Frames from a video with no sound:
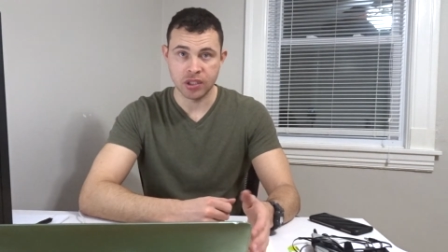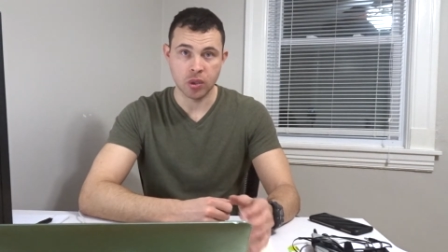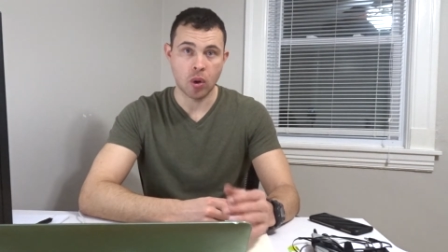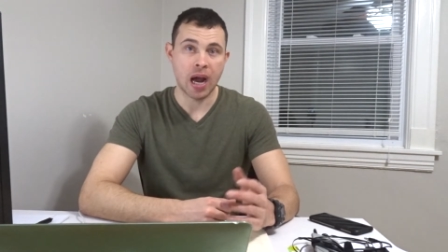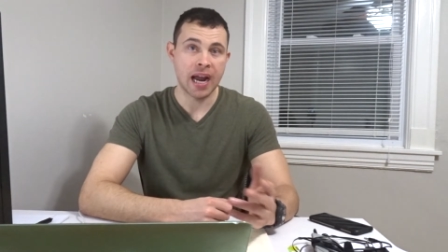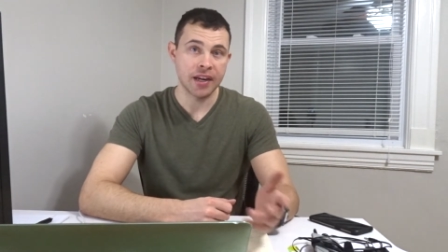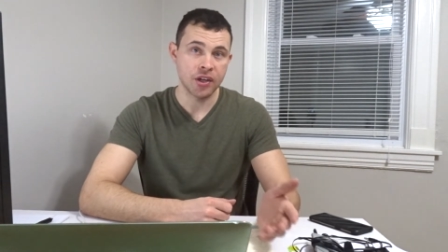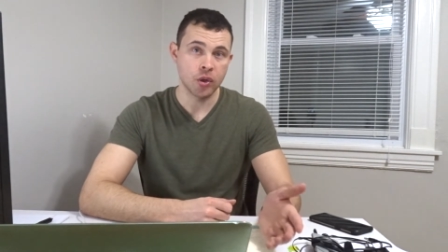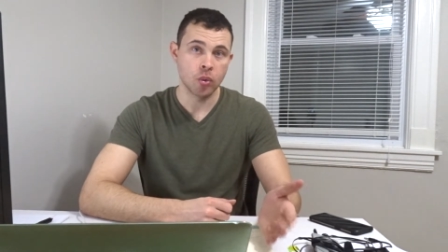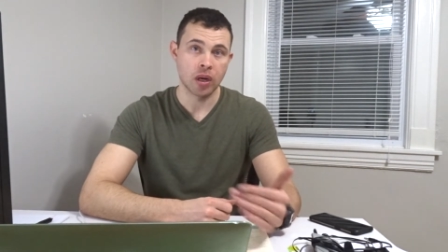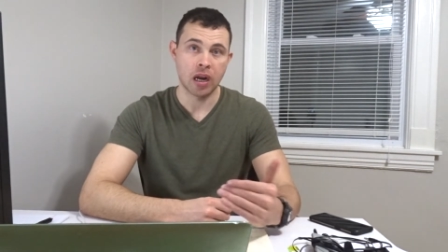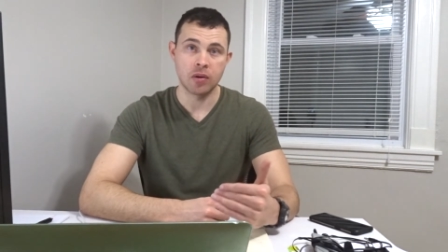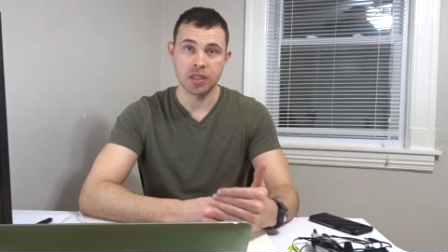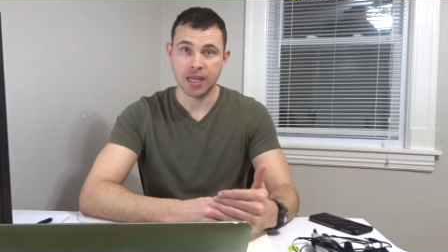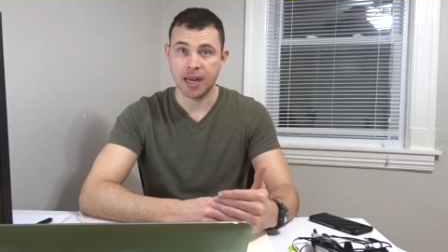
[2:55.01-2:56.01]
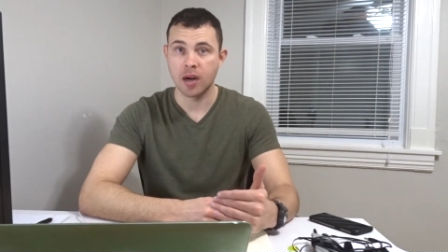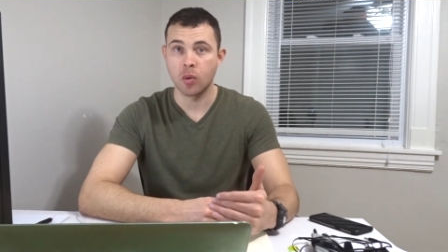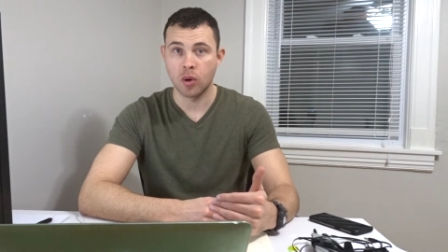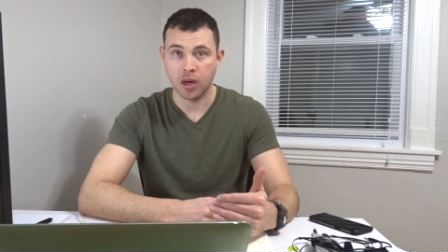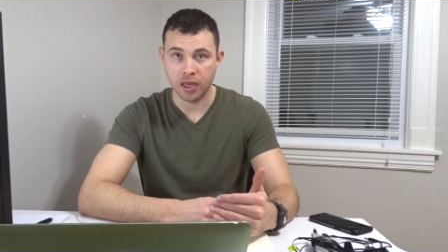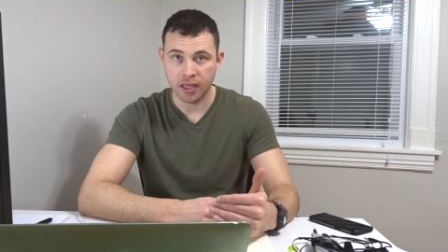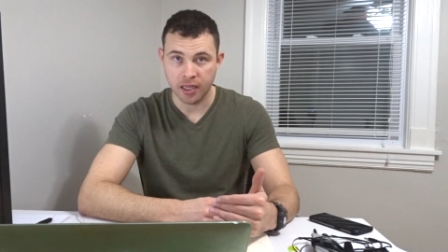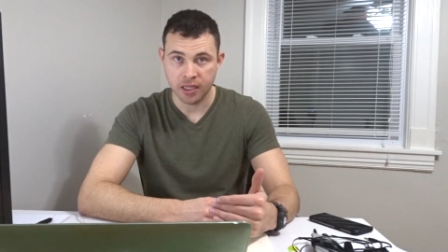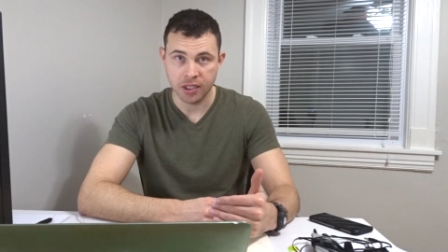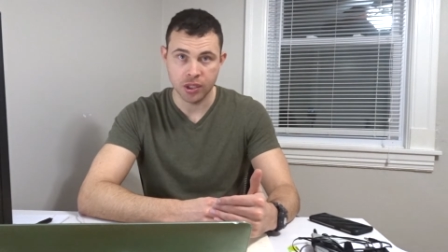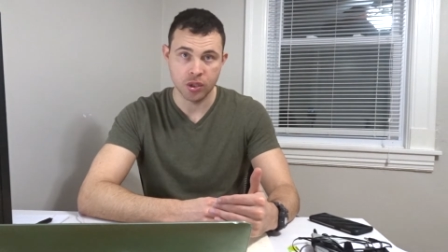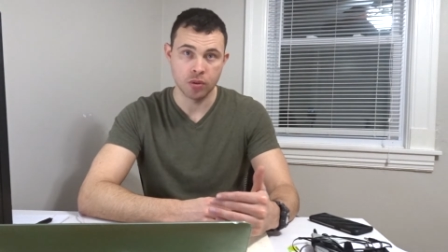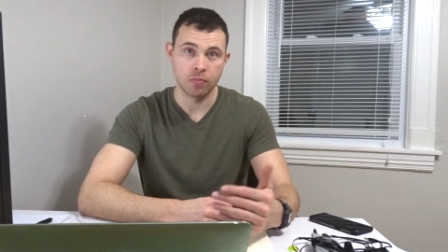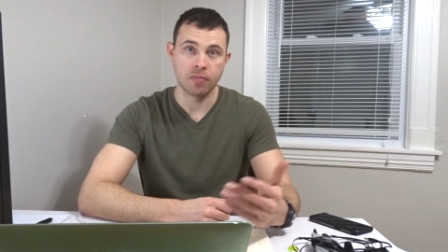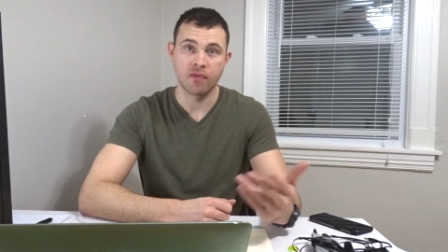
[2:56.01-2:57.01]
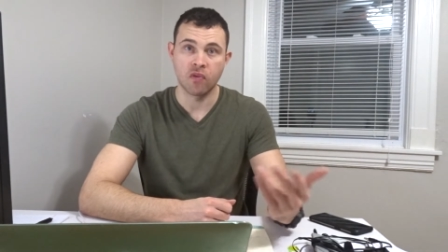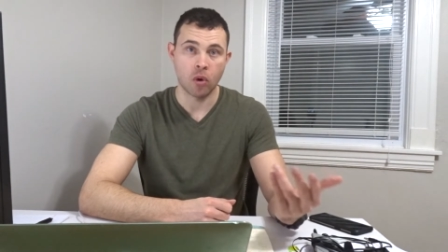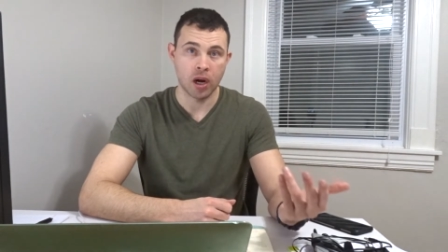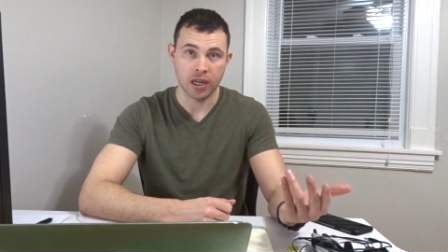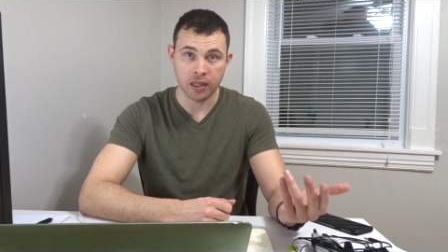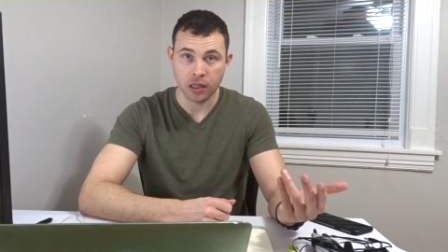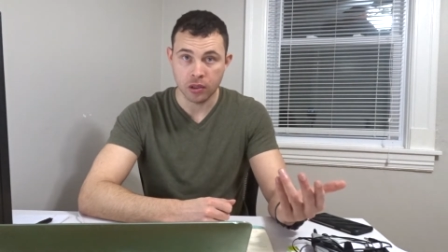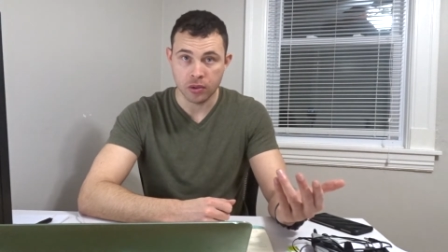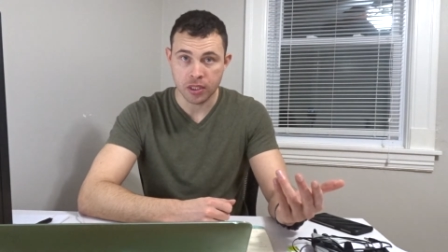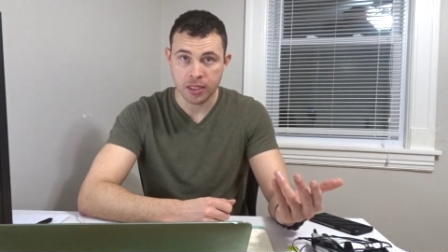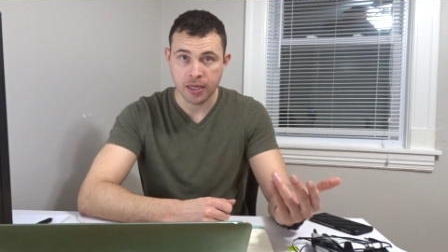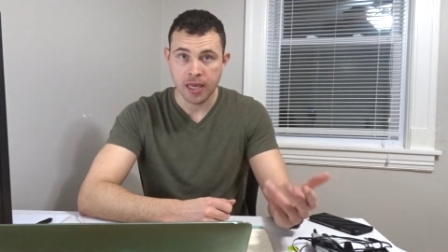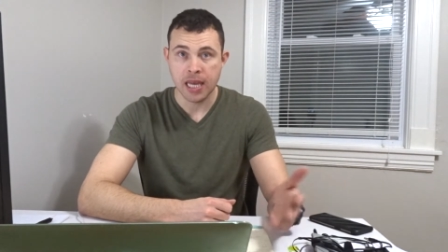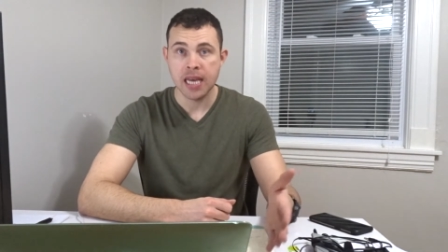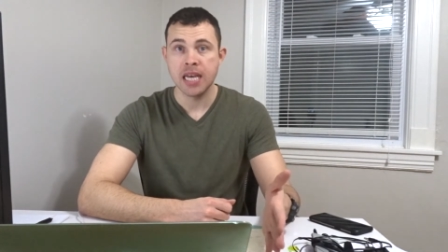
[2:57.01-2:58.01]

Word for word: So I knew what I was kind of walking into before I closed.